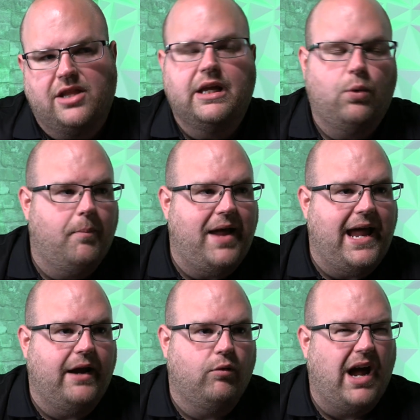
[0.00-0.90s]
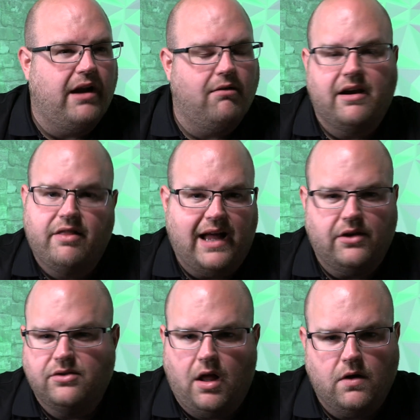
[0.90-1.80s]
I think we're paying right around
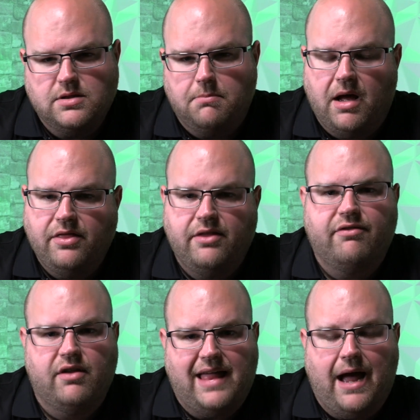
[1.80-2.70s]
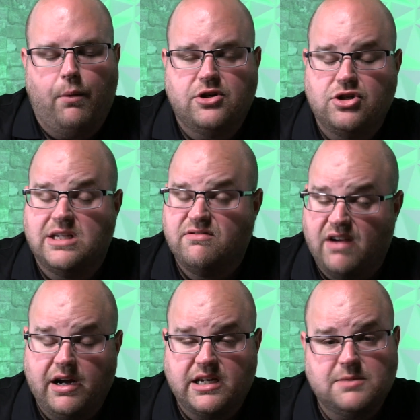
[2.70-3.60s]
$1,000 a month for that, which is
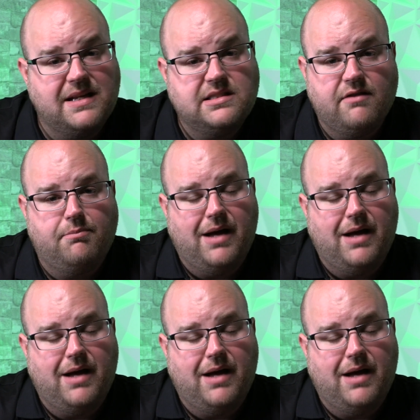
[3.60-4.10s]
very expensive.